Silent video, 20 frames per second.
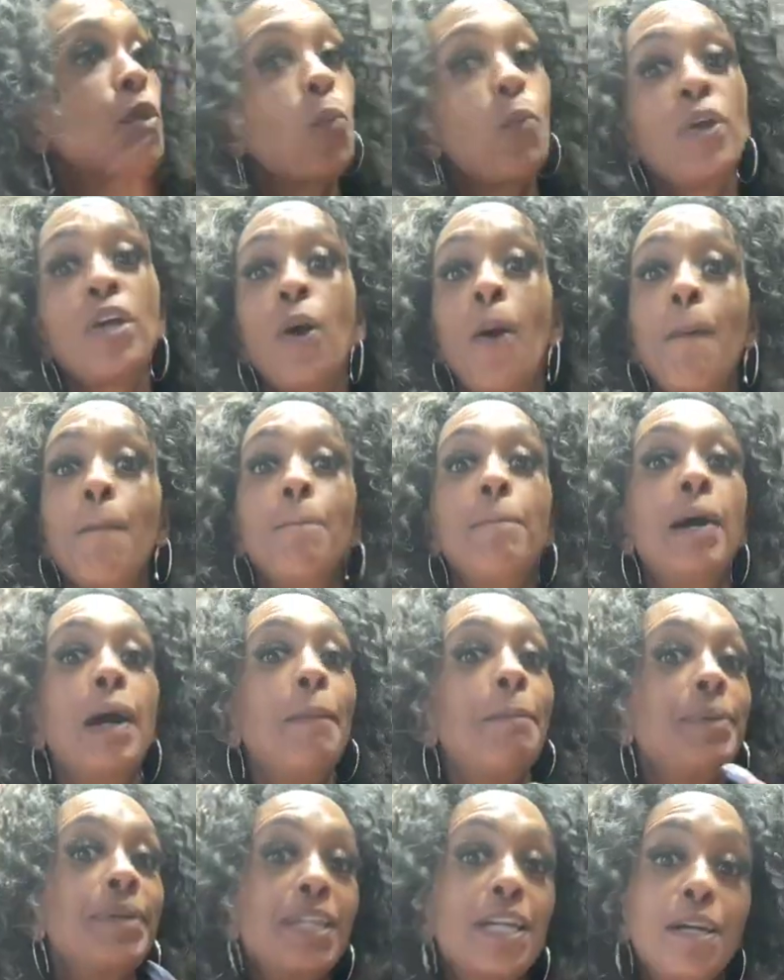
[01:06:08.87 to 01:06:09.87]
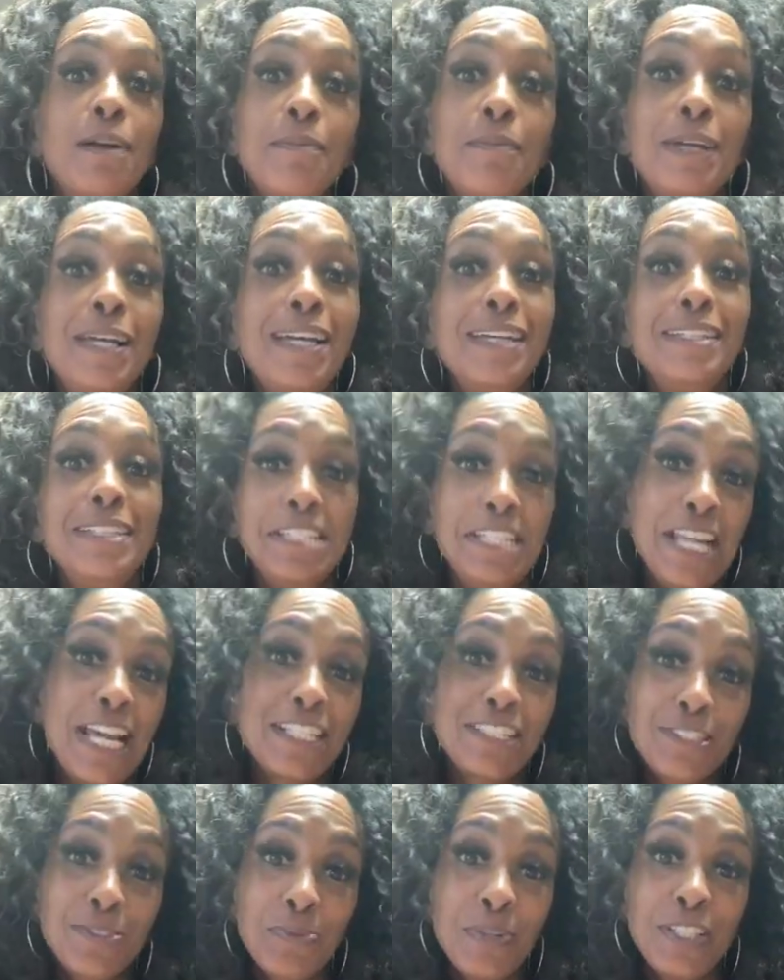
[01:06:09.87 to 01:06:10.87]
We're going to bump it up.
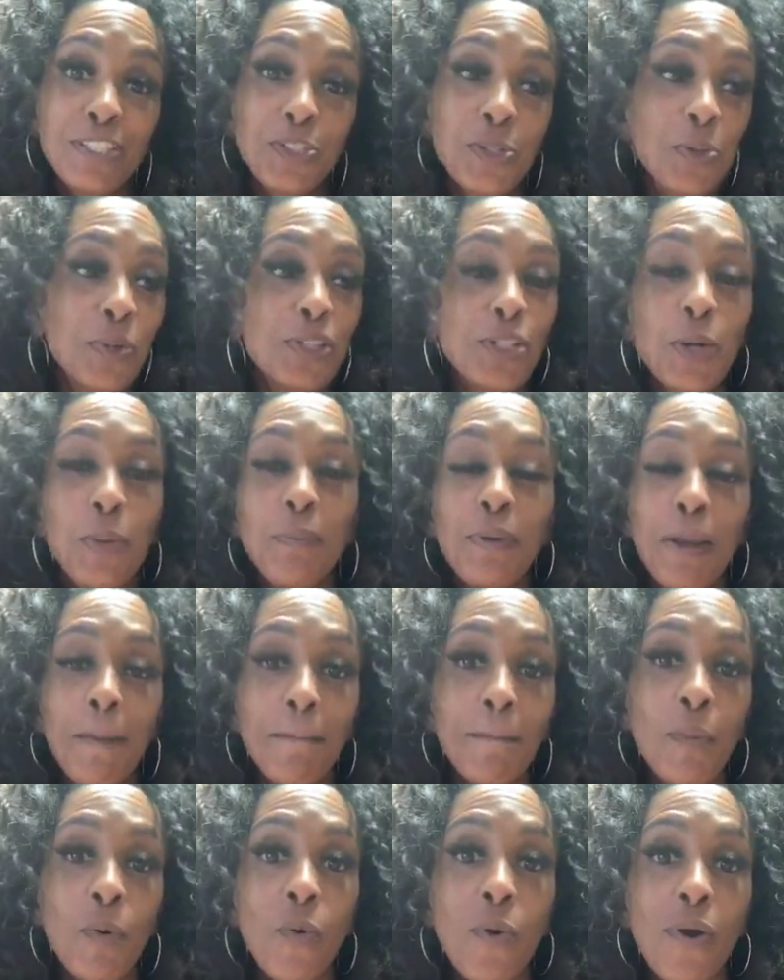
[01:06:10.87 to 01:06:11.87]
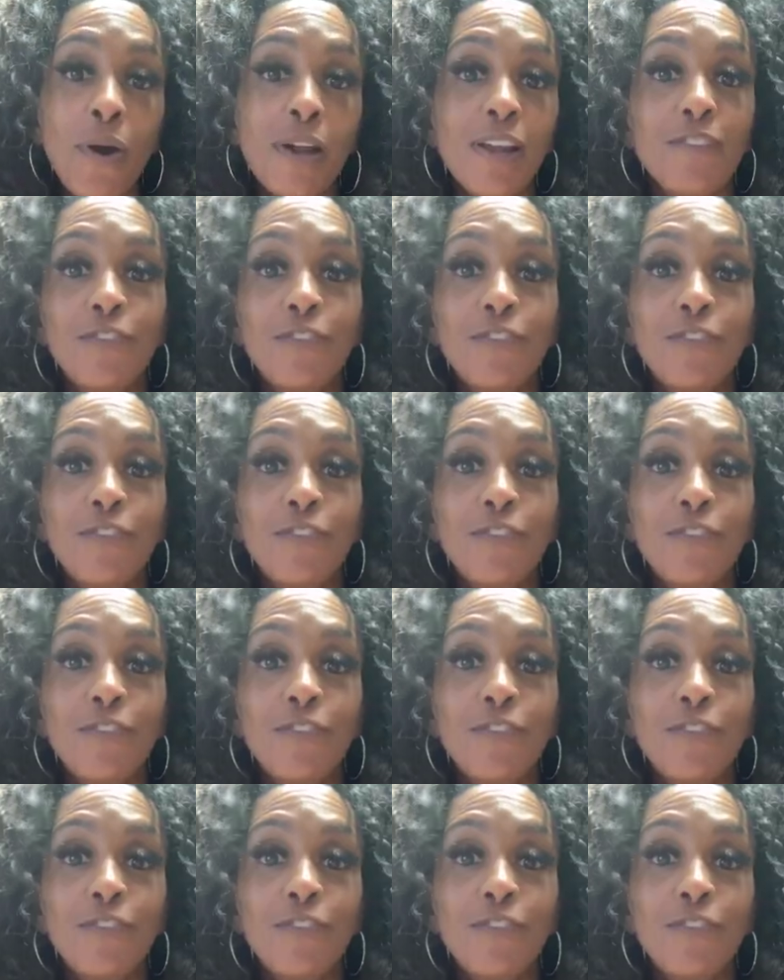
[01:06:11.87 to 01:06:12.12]
Next week, do a little bit more.